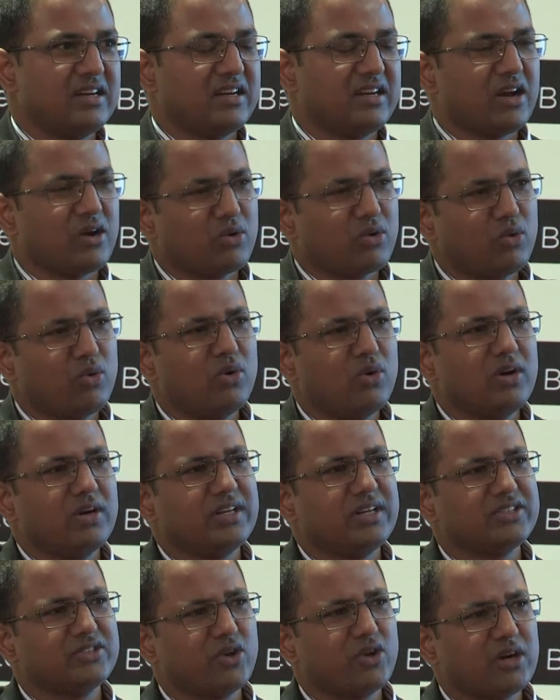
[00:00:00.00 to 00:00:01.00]
Now, gold
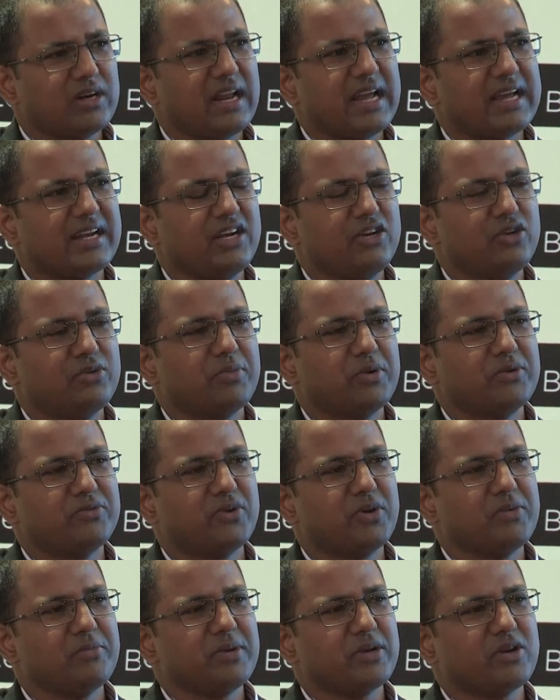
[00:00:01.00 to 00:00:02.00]
is not likely to
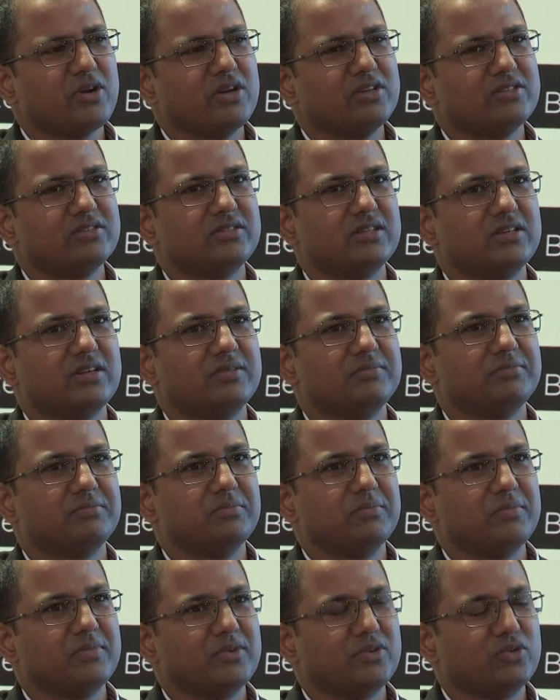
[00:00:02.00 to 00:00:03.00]
perform because
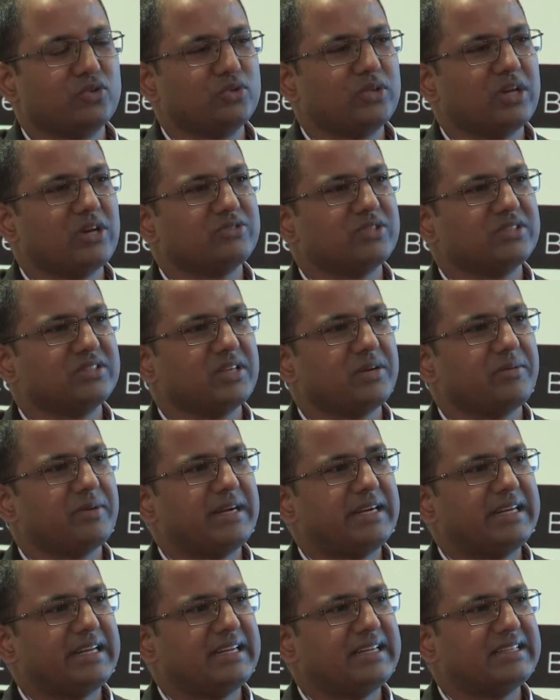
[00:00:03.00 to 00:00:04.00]

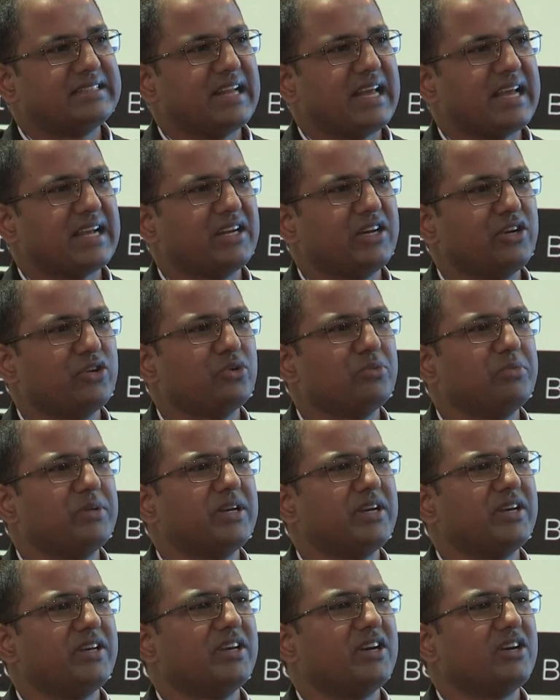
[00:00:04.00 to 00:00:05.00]
2017 is likely to
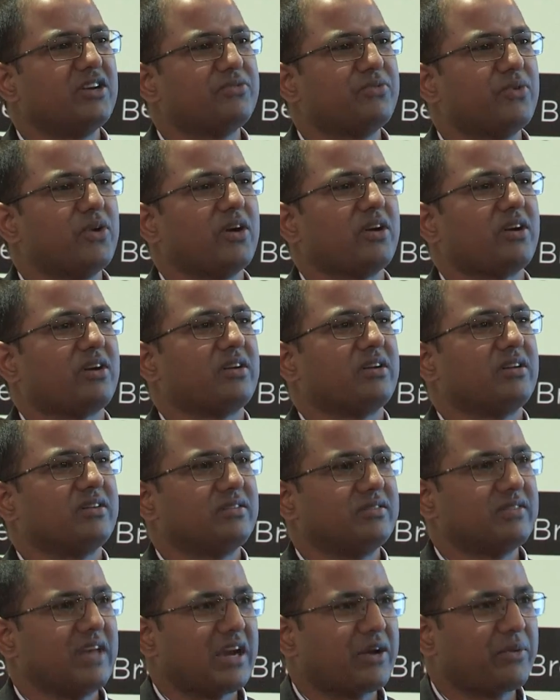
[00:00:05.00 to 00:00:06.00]
be a year for
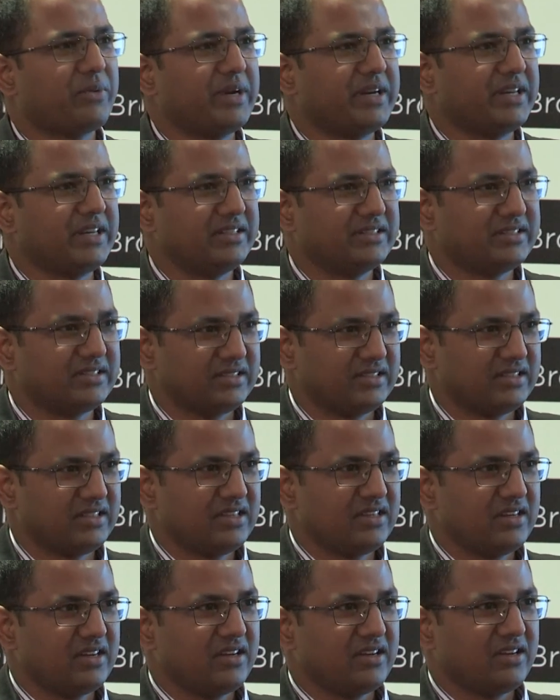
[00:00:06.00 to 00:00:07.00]
equities.
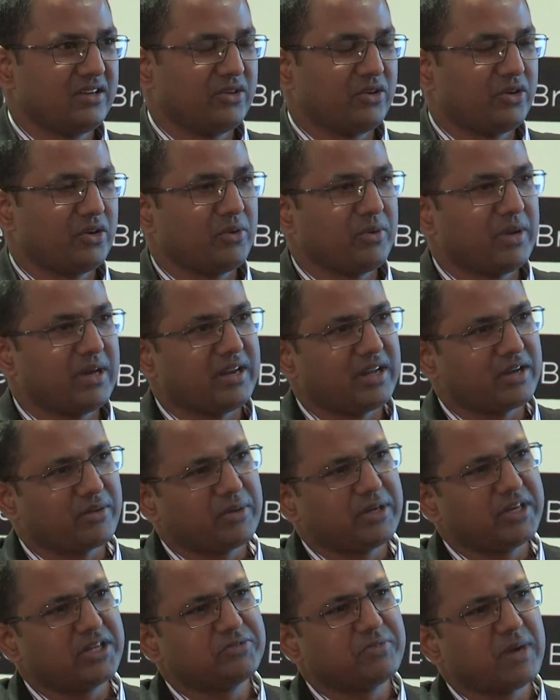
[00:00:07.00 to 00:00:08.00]
You know, where
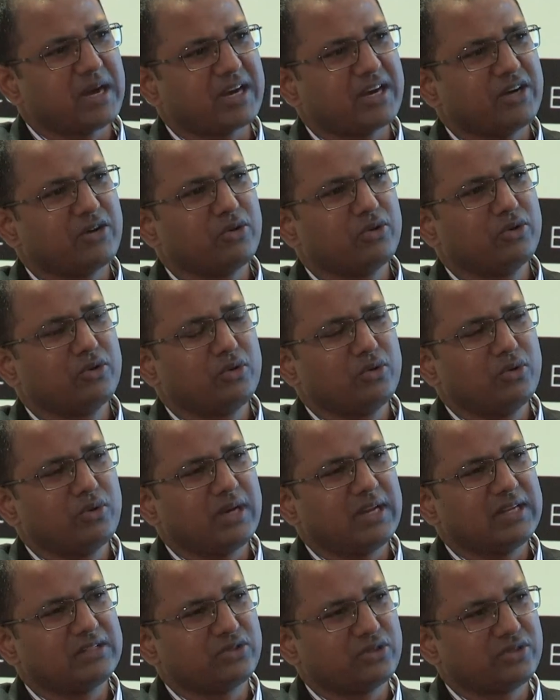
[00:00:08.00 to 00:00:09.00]
equities market would do
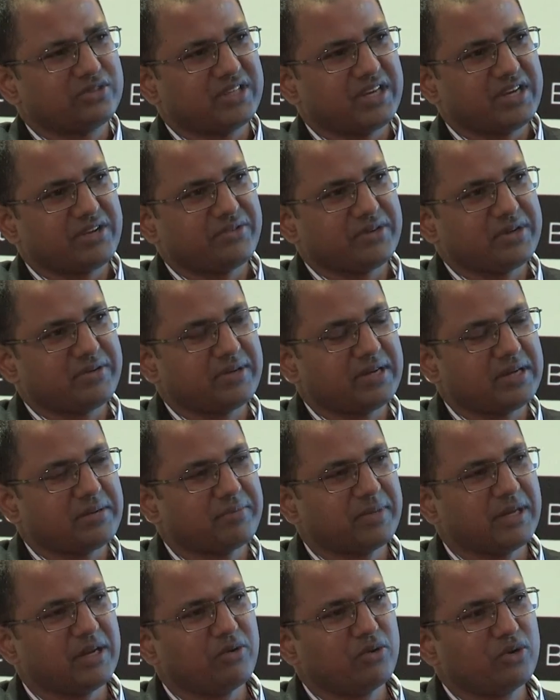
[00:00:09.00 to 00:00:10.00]
well, so safe haven
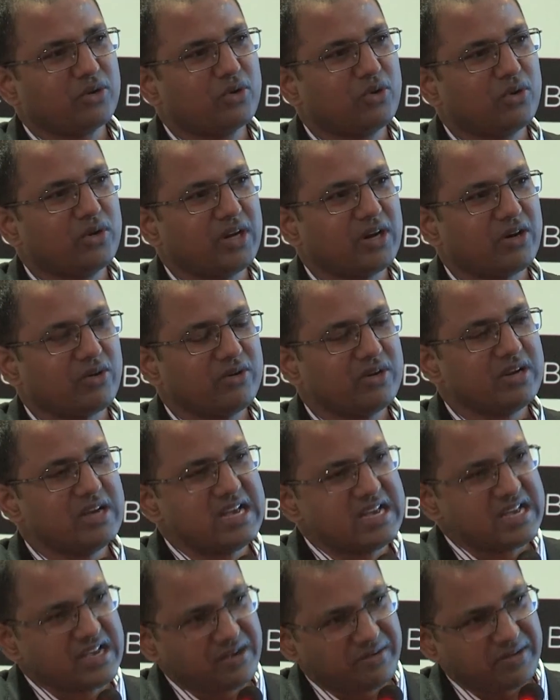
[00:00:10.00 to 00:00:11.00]
appeal would go down.
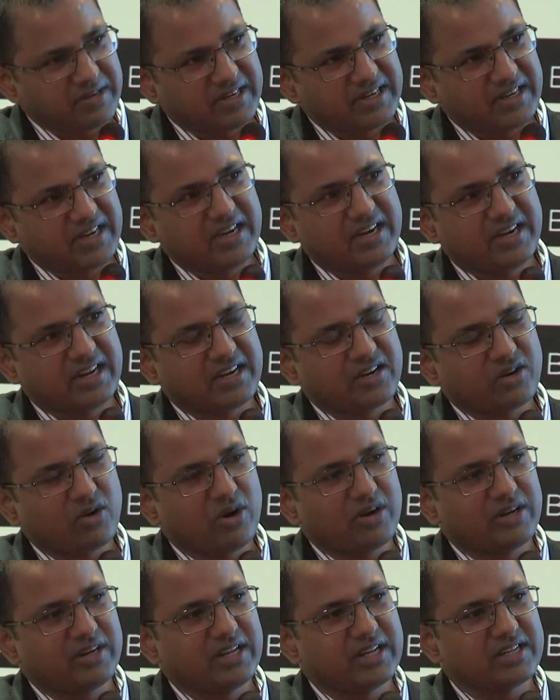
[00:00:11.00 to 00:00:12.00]
Even in Indian
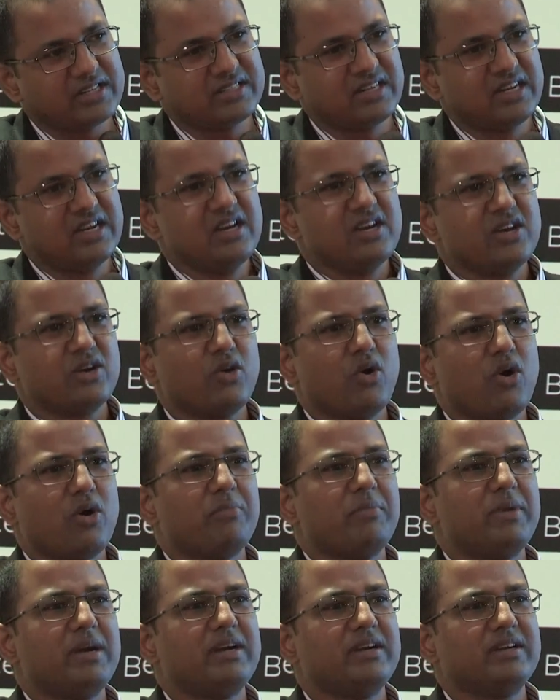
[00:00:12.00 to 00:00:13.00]
context,
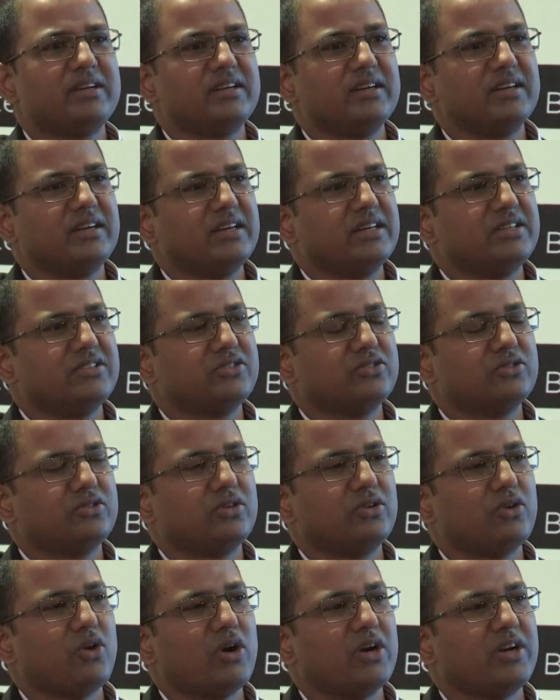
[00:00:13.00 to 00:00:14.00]
government is
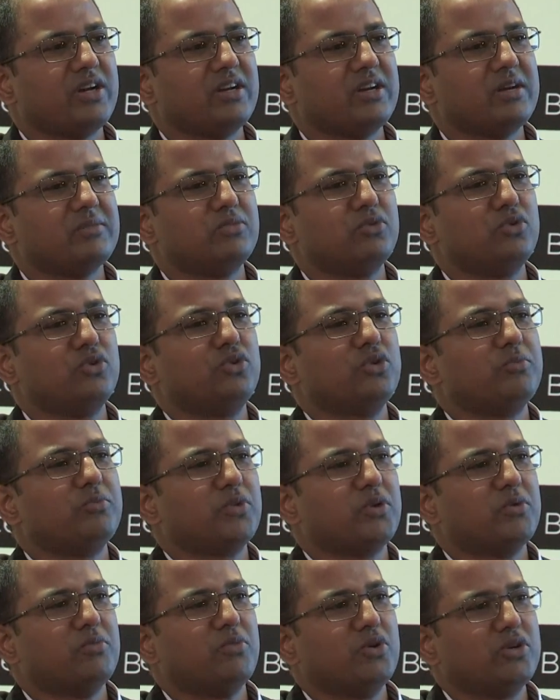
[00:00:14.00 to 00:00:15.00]
not in a mood to
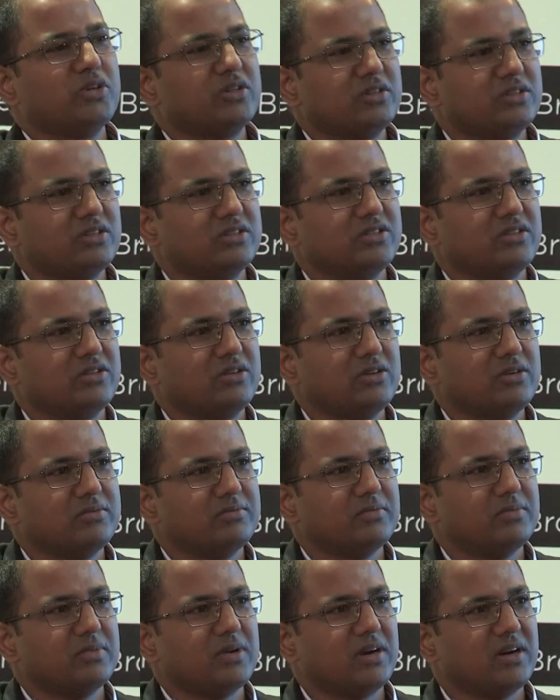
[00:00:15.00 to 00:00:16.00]
promote,
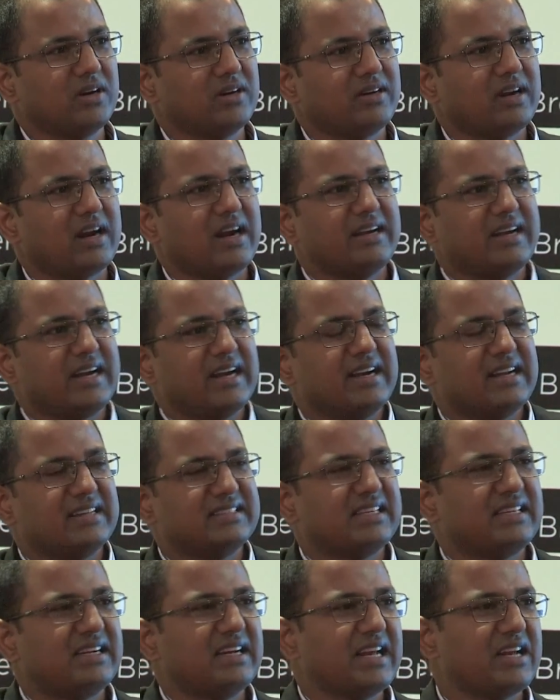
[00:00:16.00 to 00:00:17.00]
a dead
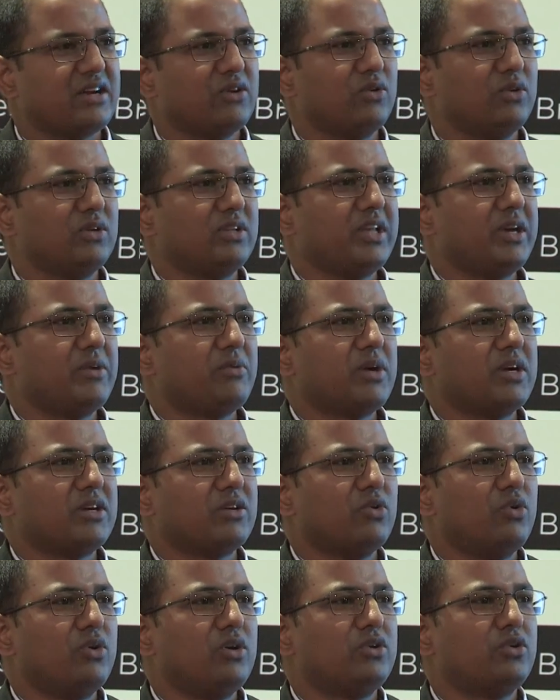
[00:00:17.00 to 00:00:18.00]
asset like gold. They
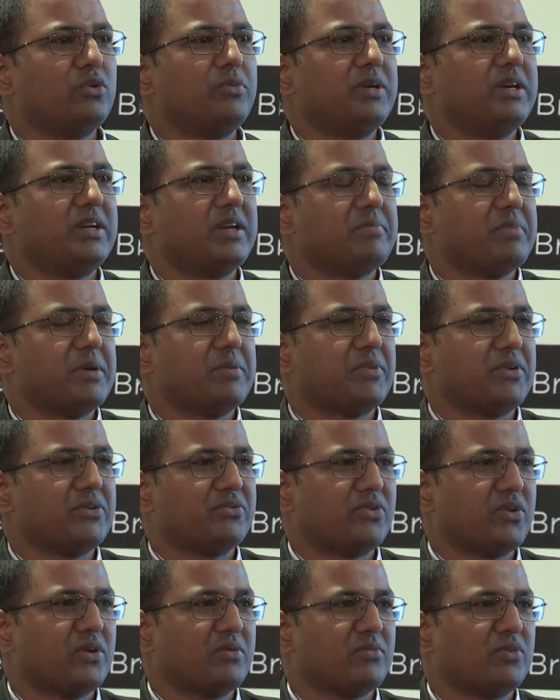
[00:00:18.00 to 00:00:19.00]
want gold to be in a paper
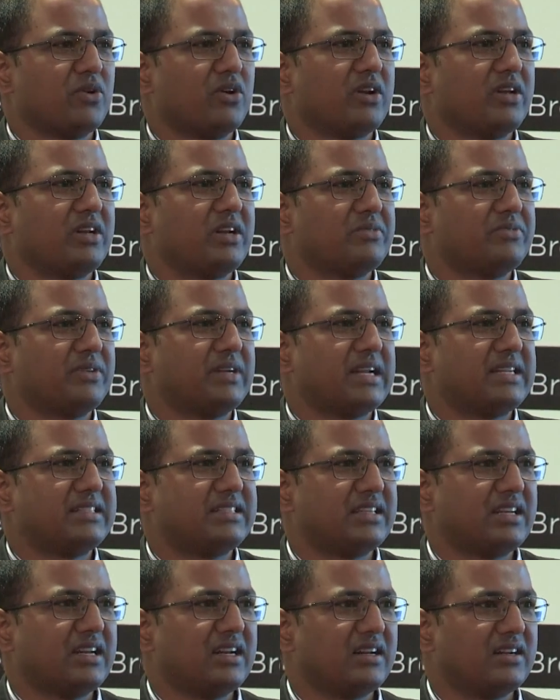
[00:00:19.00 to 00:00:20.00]
form or in a
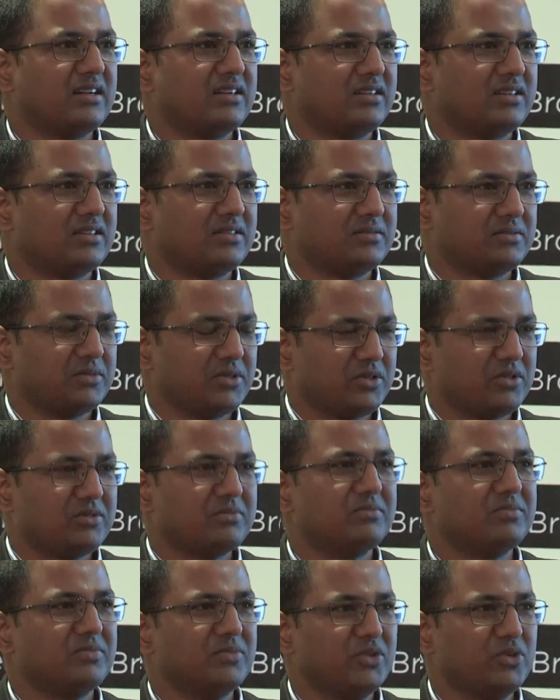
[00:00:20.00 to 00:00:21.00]
financial,
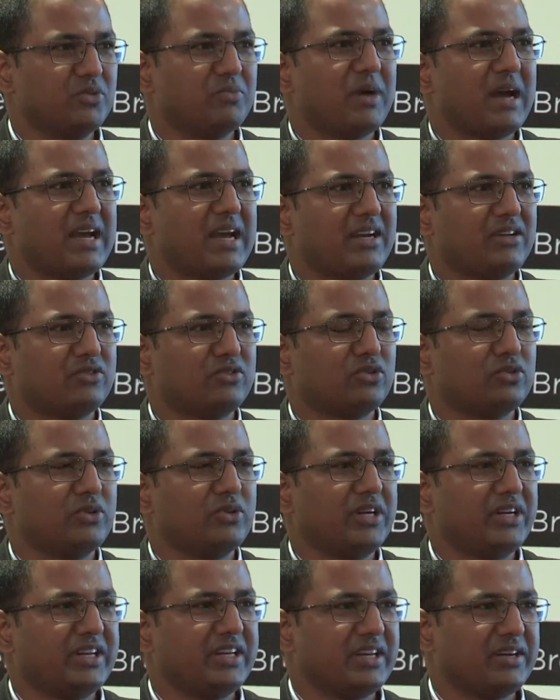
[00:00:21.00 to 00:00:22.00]
you buy it through
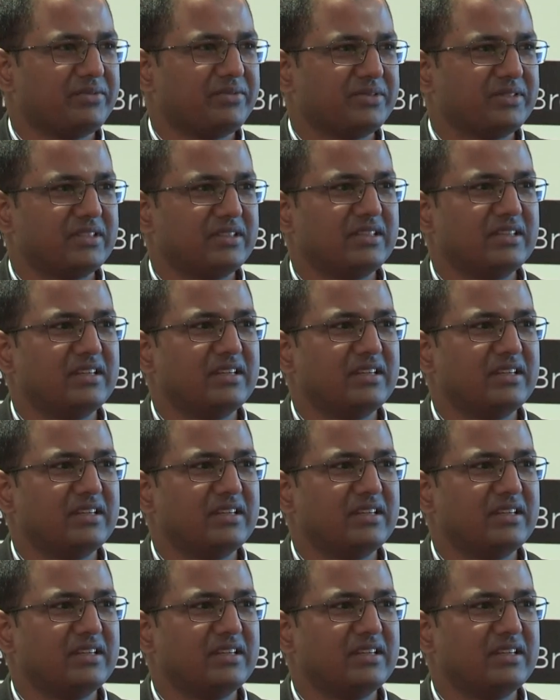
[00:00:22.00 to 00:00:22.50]
ETFs.